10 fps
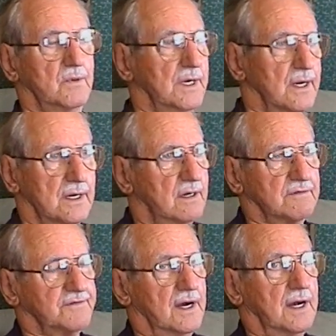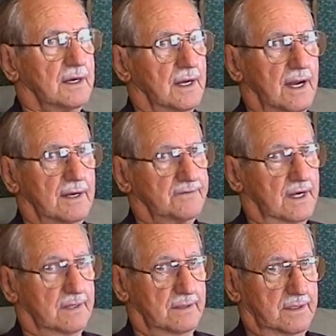We got along fine. I've
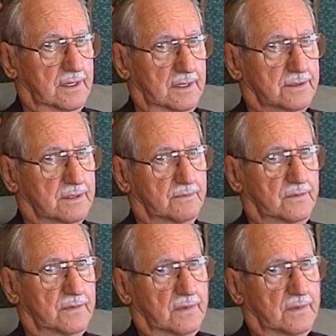had some